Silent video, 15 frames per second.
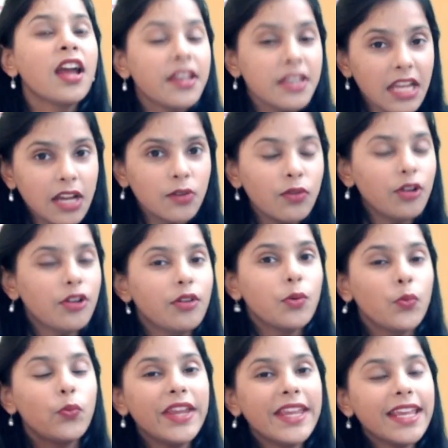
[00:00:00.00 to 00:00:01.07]
Now
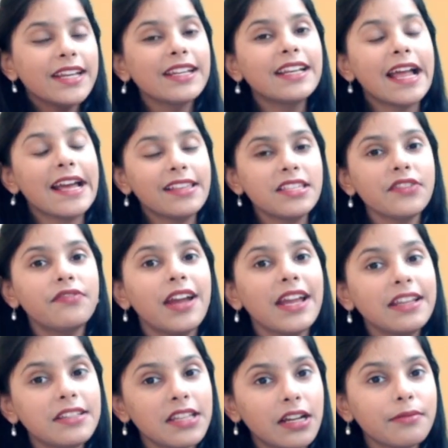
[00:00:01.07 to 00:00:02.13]
we can classify
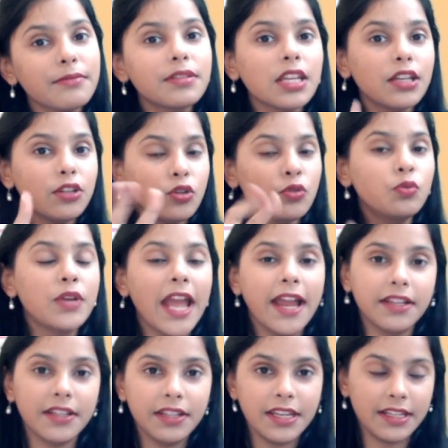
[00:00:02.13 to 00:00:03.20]
terms in 2
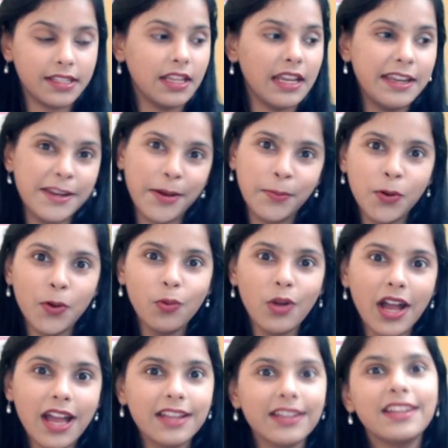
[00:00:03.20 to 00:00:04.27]
categories. Number
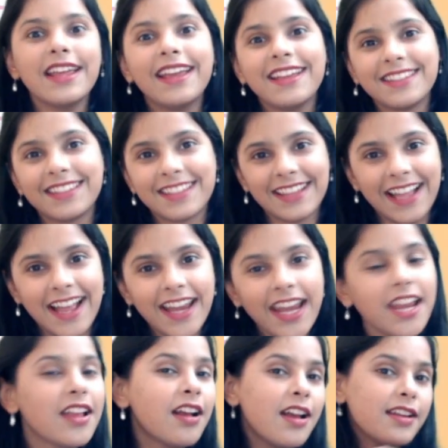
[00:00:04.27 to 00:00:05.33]
1 is like,
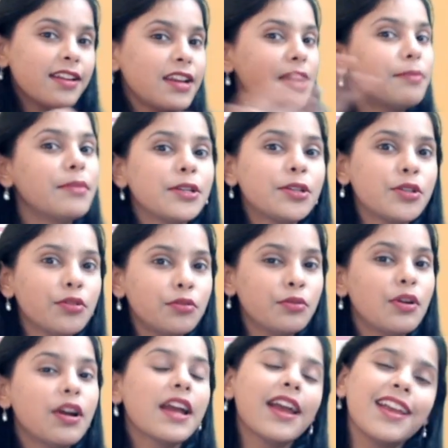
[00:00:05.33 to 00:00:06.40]
number
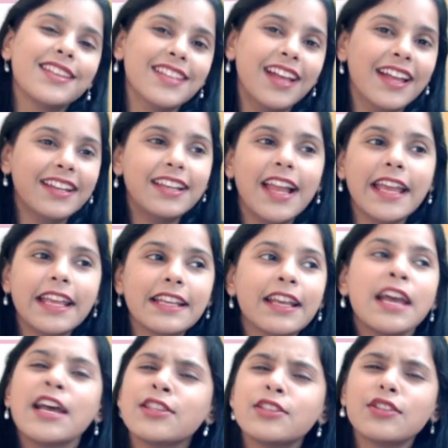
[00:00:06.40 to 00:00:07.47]
2 is unlike.
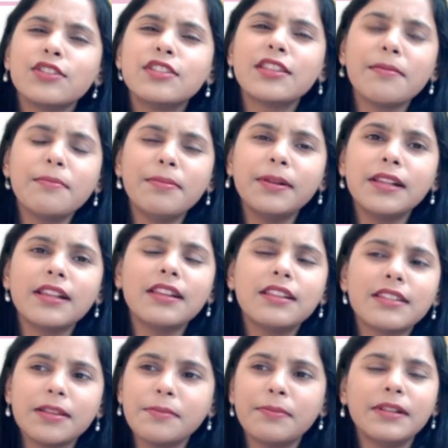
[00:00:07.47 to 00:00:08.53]
So
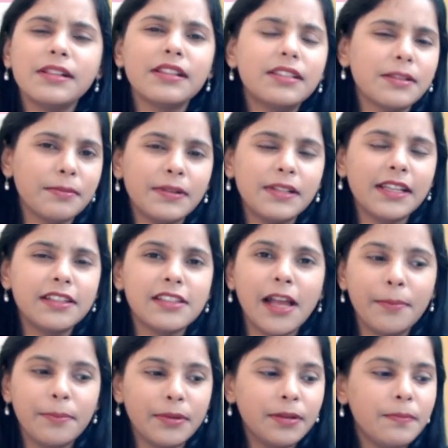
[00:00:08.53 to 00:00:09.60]
simple
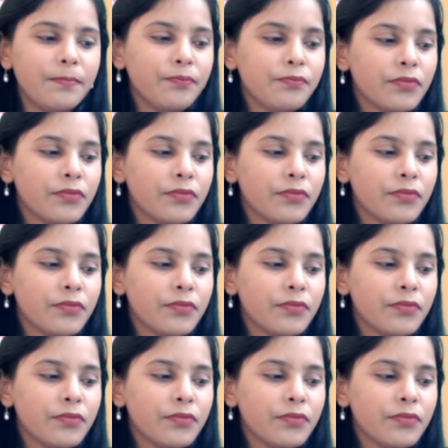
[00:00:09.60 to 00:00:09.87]
example.